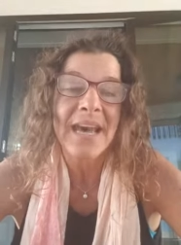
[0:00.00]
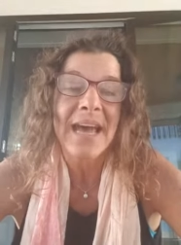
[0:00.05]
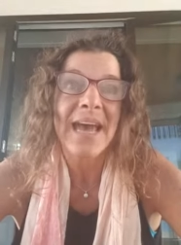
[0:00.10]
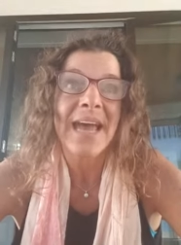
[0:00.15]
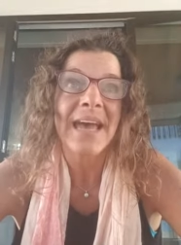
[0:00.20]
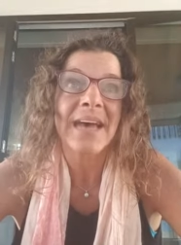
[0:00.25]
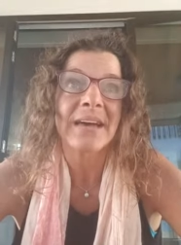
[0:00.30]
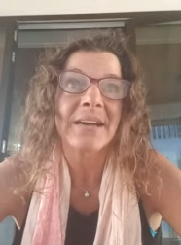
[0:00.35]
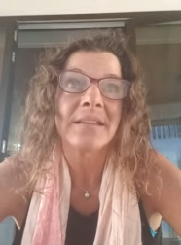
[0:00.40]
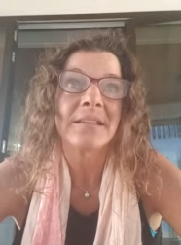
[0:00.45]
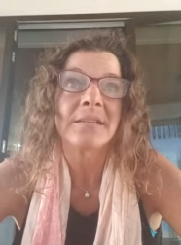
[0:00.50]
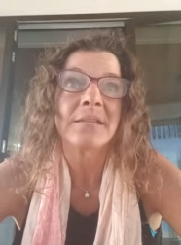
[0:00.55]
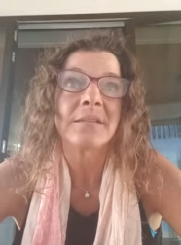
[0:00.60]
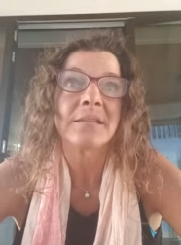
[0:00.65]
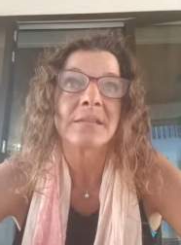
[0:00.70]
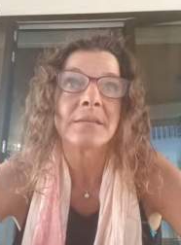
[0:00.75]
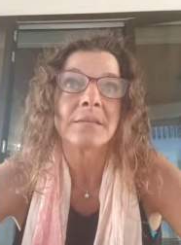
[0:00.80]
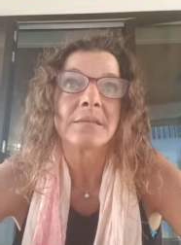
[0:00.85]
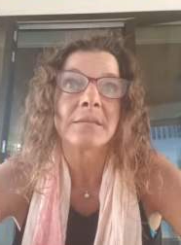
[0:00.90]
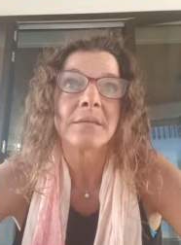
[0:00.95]

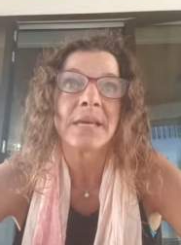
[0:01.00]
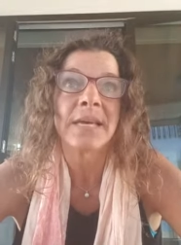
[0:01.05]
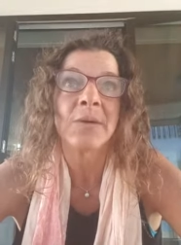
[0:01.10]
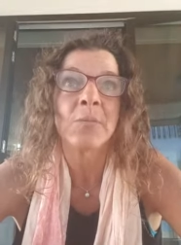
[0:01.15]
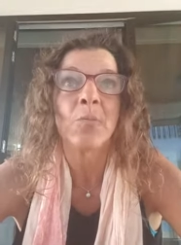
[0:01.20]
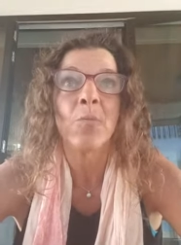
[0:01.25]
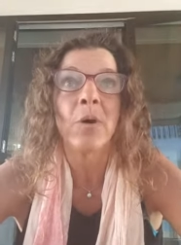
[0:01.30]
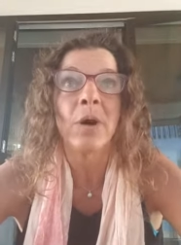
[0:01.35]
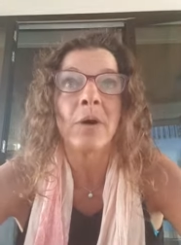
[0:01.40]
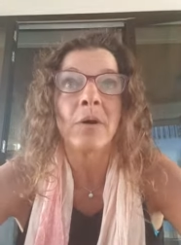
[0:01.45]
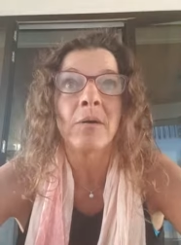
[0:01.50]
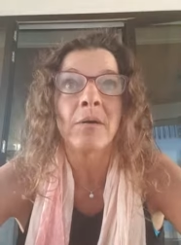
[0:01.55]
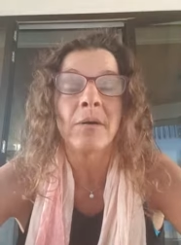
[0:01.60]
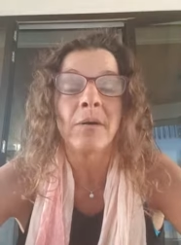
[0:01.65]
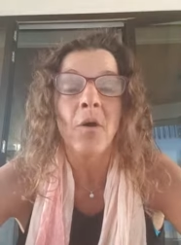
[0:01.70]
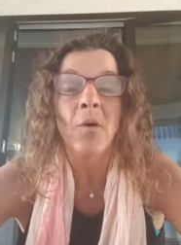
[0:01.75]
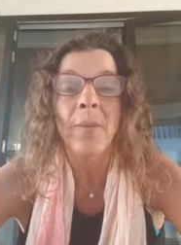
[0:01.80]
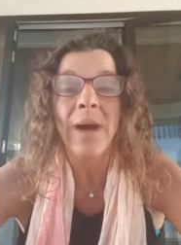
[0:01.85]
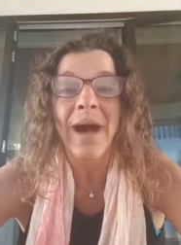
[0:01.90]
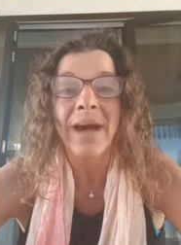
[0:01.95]
And it will
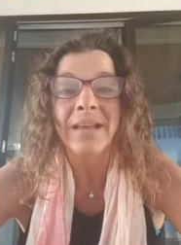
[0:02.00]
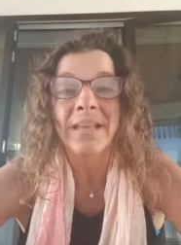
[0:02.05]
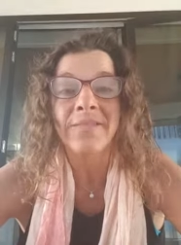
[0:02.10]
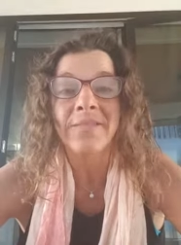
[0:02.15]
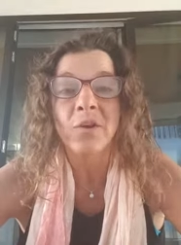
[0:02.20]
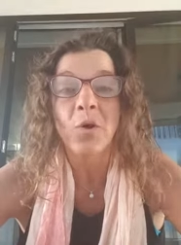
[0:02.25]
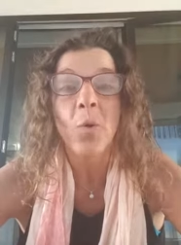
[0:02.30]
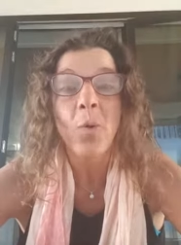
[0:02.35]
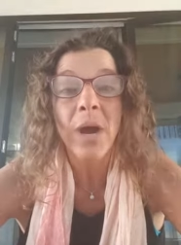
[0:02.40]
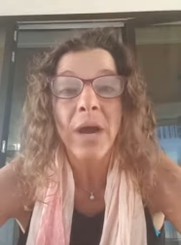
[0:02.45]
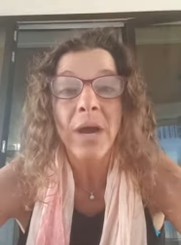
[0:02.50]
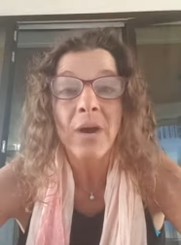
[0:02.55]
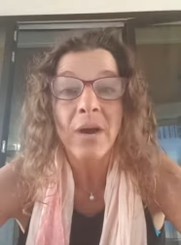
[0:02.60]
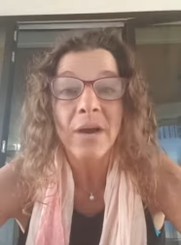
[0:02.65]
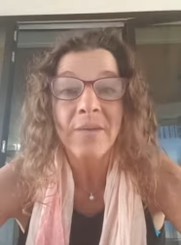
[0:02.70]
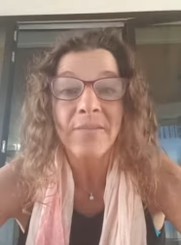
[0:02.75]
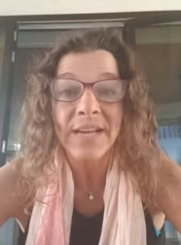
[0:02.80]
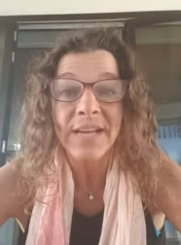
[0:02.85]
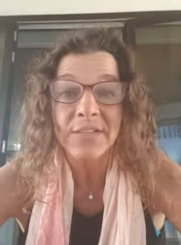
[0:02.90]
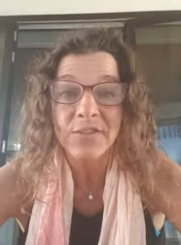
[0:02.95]
go bad even quicker
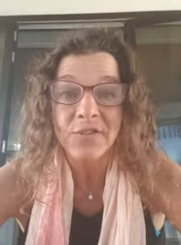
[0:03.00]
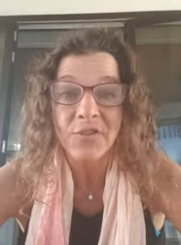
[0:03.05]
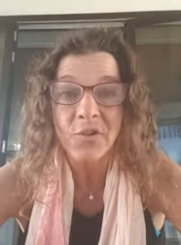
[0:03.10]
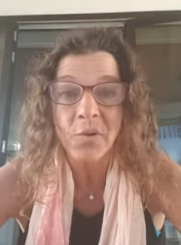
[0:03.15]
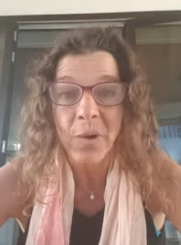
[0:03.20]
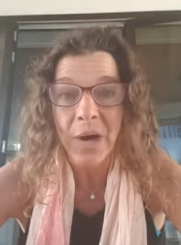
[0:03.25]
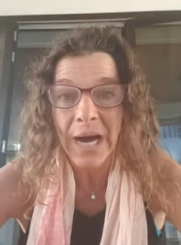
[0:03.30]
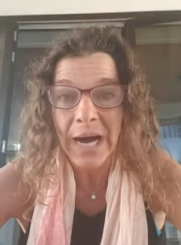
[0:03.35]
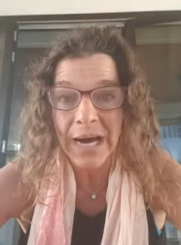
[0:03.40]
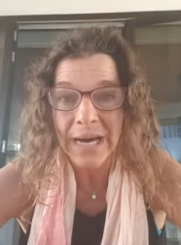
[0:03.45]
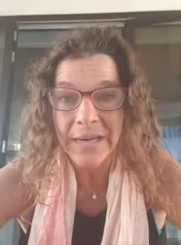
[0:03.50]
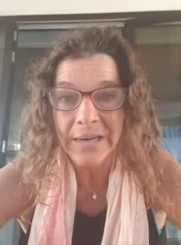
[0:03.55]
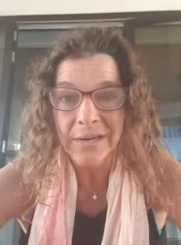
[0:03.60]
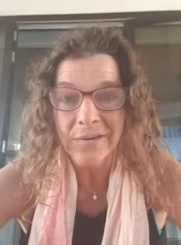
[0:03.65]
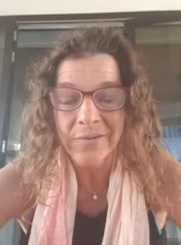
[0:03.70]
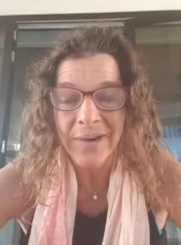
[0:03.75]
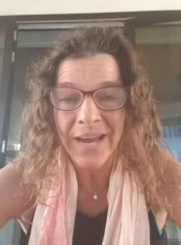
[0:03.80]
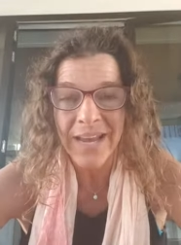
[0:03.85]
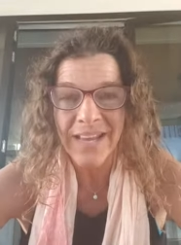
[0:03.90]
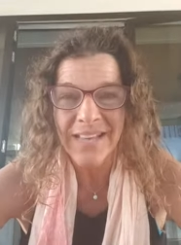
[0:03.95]
if it gets too hot,
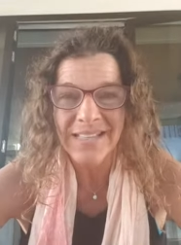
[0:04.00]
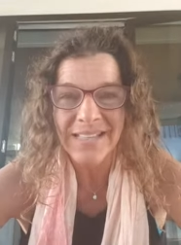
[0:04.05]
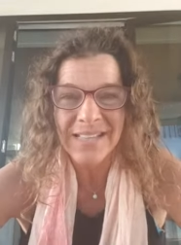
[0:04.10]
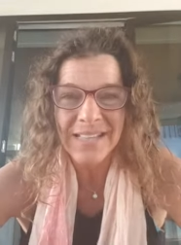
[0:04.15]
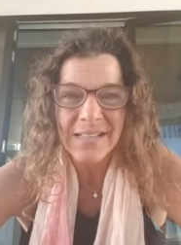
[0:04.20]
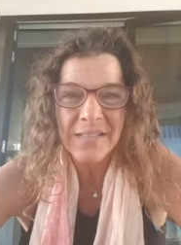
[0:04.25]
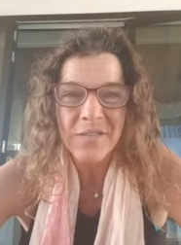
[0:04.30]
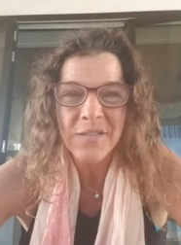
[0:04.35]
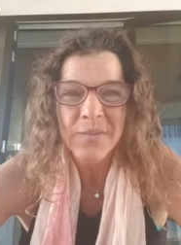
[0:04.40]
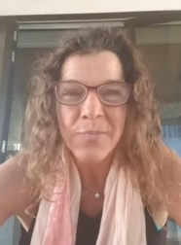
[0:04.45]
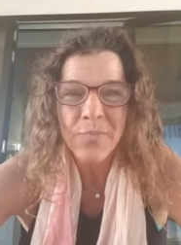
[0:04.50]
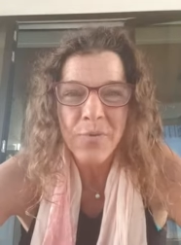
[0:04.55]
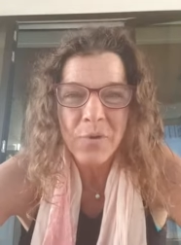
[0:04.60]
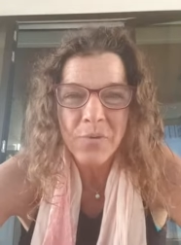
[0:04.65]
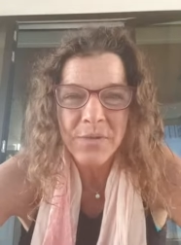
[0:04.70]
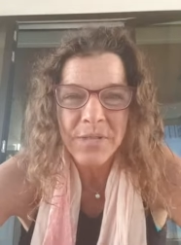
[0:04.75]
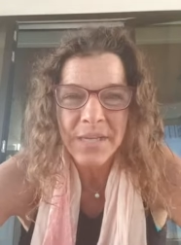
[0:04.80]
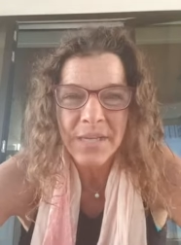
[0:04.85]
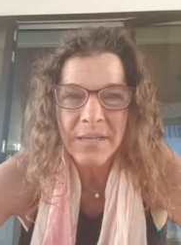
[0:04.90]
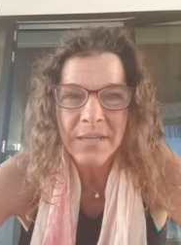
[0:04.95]
right? Because insulin's a
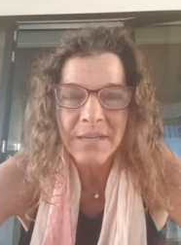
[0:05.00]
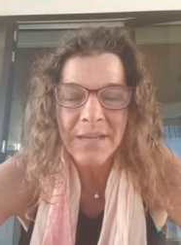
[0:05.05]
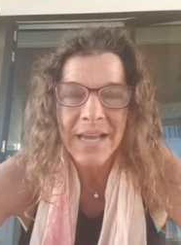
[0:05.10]
protein.